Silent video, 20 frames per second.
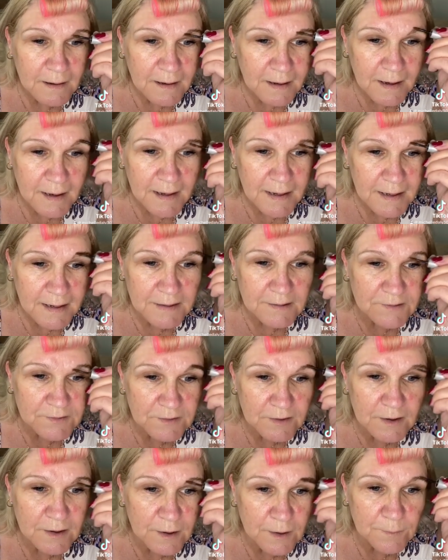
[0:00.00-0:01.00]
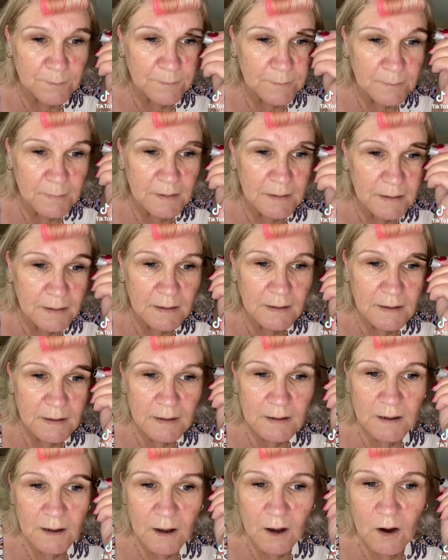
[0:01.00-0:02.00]
And
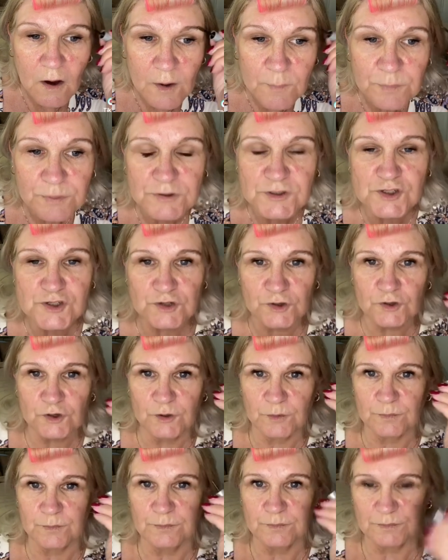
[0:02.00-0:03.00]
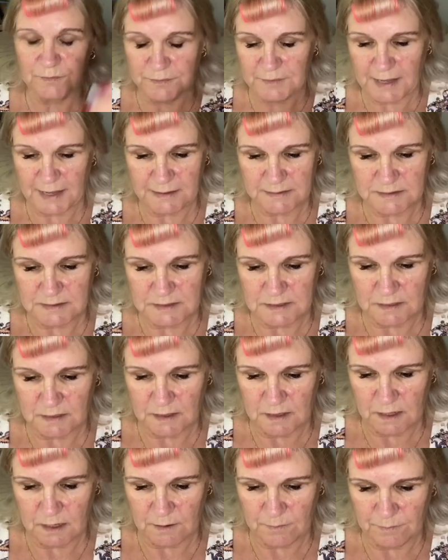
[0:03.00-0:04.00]
I presume that
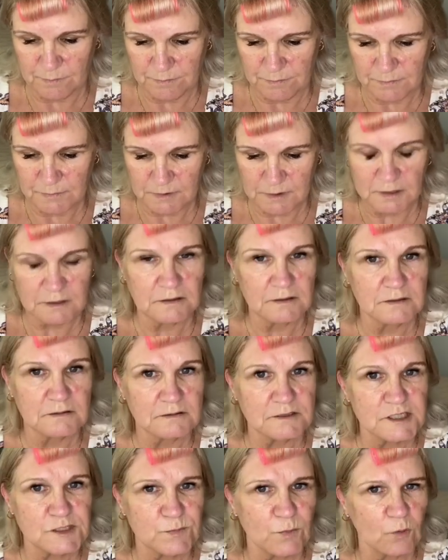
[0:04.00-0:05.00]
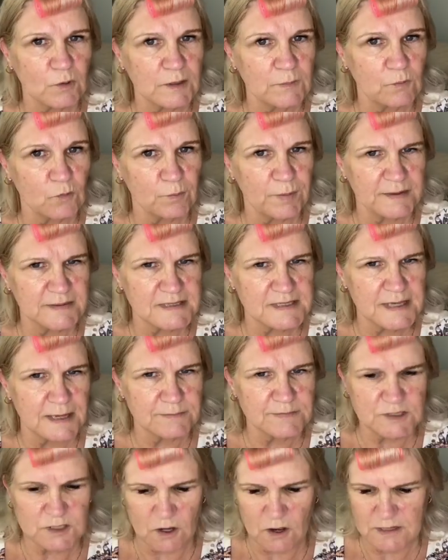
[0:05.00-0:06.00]
the spoolie will be the same
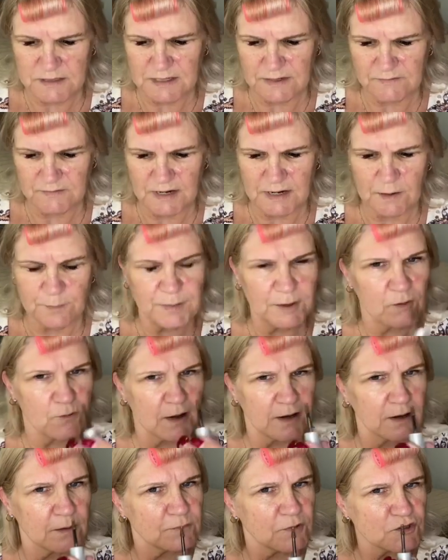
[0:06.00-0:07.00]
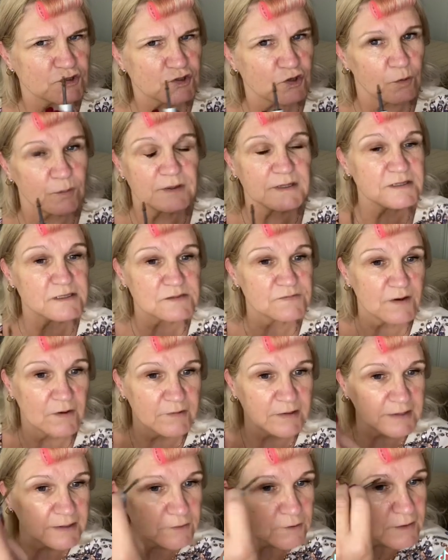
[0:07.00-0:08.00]
size even in a big one. I'm not sure, but this is very
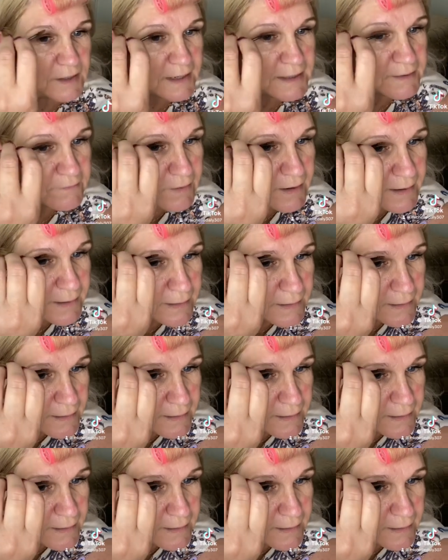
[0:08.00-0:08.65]
little anyway.